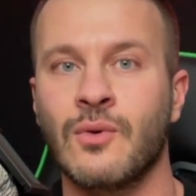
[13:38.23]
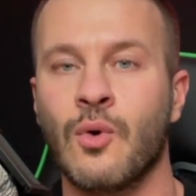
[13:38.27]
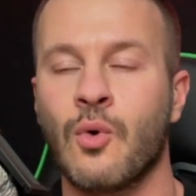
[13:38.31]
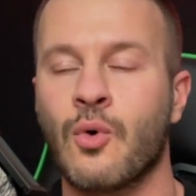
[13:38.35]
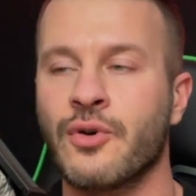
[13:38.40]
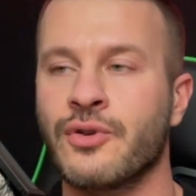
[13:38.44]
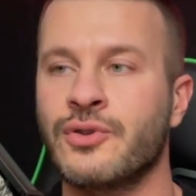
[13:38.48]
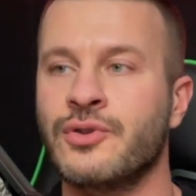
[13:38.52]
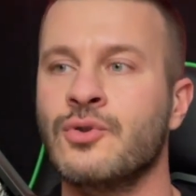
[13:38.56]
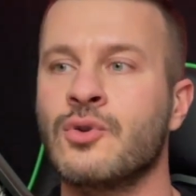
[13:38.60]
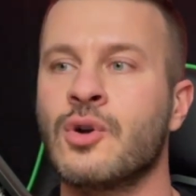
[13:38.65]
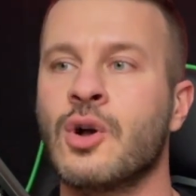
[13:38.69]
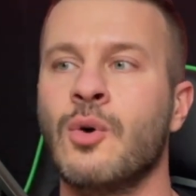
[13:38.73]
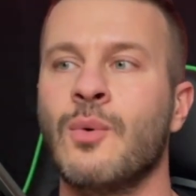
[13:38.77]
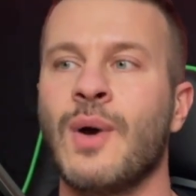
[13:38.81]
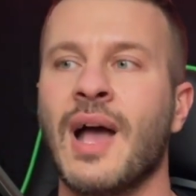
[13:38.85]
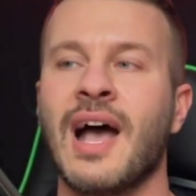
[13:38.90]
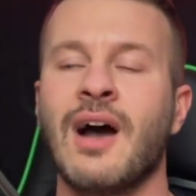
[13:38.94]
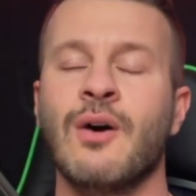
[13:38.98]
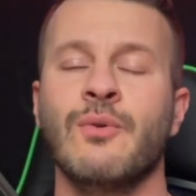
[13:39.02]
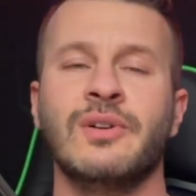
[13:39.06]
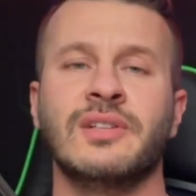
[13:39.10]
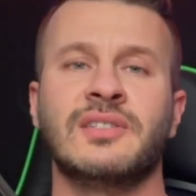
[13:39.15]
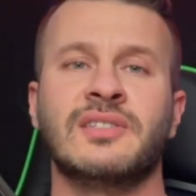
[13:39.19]
or you go
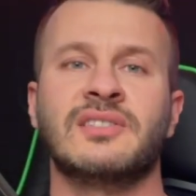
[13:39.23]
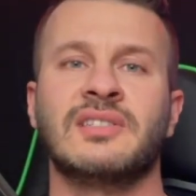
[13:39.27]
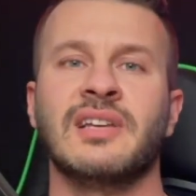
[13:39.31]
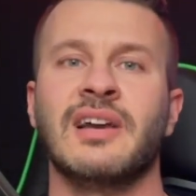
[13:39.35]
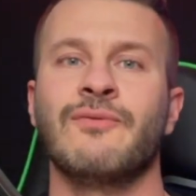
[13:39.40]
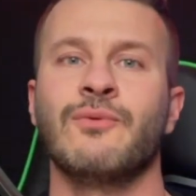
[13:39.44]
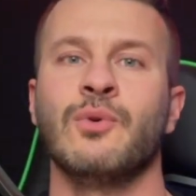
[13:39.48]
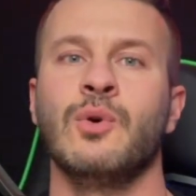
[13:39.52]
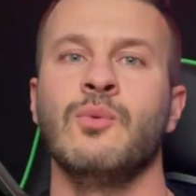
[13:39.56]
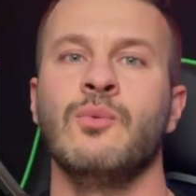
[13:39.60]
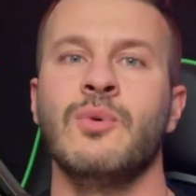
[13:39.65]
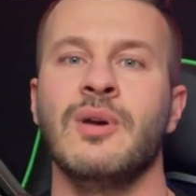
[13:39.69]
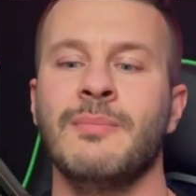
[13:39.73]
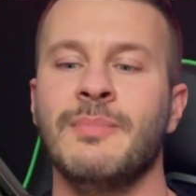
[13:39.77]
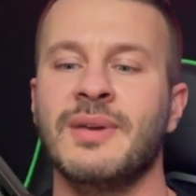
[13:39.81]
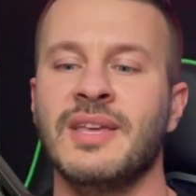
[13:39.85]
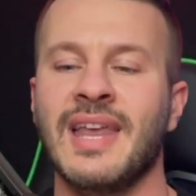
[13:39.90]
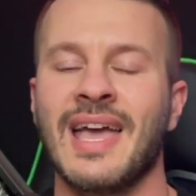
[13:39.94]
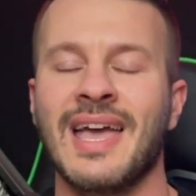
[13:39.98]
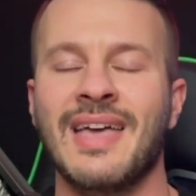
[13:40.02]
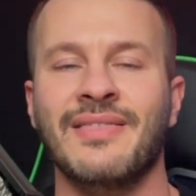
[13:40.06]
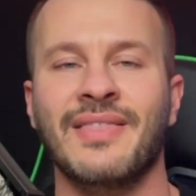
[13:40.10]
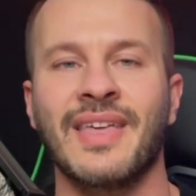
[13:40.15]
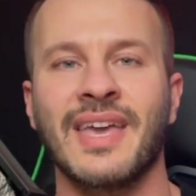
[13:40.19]
out with several women
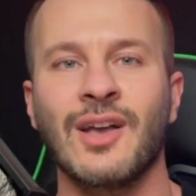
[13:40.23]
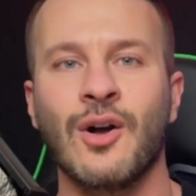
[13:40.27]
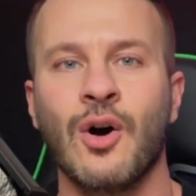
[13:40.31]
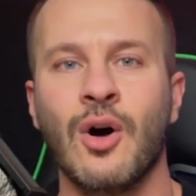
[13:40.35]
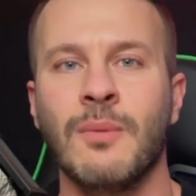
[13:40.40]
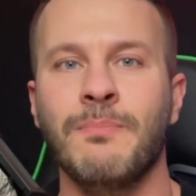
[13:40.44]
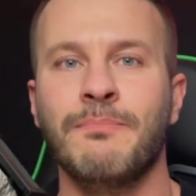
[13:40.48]
and they all